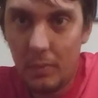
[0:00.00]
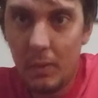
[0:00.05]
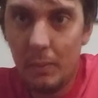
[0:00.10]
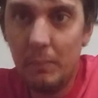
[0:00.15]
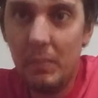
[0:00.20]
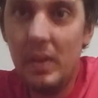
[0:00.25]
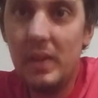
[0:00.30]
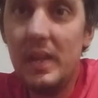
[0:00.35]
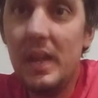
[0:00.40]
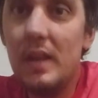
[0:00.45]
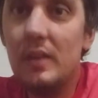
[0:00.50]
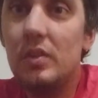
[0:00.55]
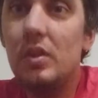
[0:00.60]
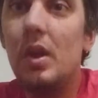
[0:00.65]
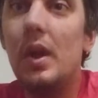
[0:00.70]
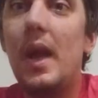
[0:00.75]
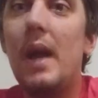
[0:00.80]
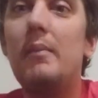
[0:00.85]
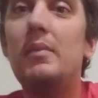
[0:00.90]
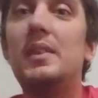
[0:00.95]
But yeah, so
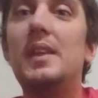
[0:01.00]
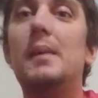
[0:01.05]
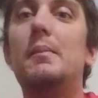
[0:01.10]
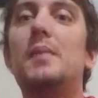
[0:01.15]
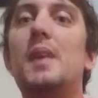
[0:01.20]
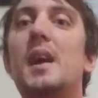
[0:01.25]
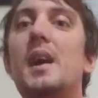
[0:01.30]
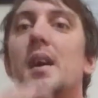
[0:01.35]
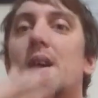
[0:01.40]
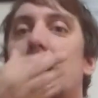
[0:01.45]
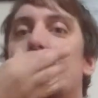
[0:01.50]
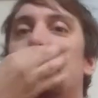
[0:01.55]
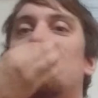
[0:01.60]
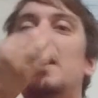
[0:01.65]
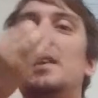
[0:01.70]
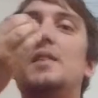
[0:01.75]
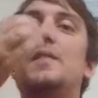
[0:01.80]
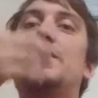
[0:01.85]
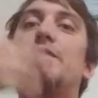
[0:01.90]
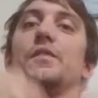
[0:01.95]
I have a team there. I think
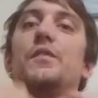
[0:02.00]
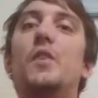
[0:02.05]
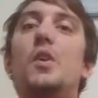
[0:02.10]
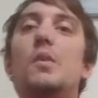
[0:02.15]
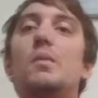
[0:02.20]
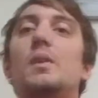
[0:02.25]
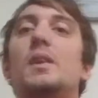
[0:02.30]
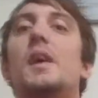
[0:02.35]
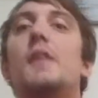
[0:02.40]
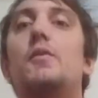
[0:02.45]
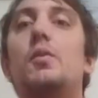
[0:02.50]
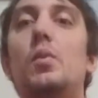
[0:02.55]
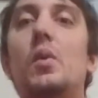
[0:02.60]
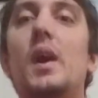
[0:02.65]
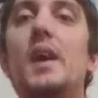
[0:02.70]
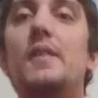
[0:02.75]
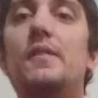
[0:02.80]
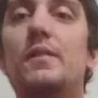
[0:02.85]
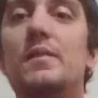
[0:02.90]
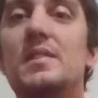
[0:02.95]
it's further enough
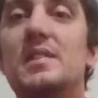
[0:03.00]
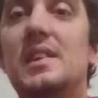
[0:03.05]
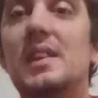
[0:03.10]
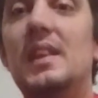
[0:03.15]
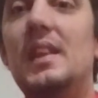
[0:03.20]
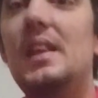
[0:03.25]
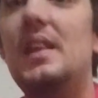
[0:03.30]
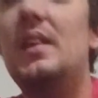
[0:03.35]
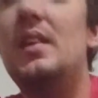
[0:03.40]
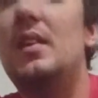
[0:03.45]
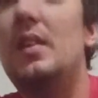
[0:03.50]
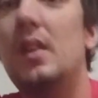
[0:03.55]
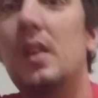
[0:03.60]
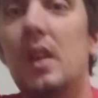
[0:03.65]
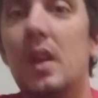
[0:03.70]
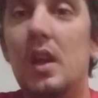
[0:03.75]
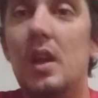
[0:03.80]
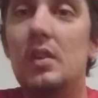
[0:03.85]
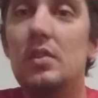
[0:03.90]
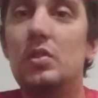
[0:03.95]
away from Sydney
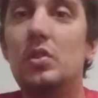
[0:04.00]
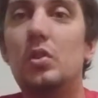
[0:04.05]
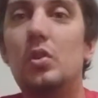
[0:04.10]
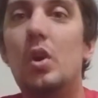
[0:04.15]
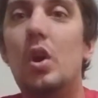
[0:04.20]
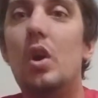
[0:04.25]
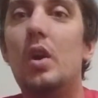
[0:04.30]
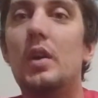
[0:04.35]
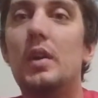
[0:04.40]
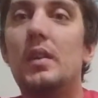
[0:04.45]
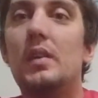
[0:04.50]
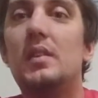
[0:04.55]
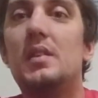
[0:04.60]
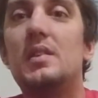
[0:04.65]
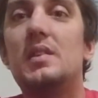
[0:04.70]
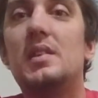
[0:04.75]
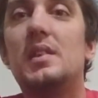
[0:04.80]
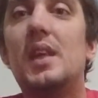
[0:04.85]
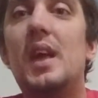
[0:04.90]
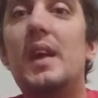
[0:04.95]
to not
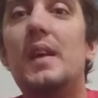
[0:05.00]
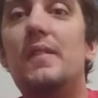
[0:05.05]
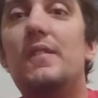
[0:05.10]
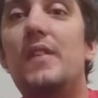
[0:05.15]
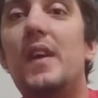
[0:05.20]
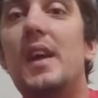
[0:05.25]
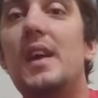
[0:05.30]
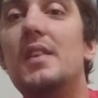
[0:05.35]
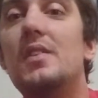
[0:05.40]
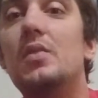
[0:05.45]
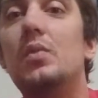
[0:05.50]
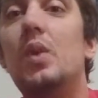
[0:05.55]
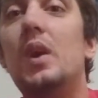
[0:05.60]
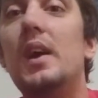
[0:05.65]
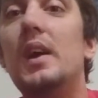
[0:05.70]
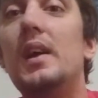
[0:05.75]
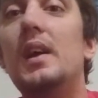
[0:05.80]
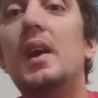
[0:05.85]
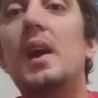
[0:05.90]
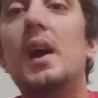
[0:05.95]
take fans
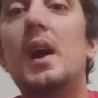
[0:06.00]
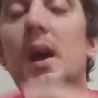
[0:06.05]
away.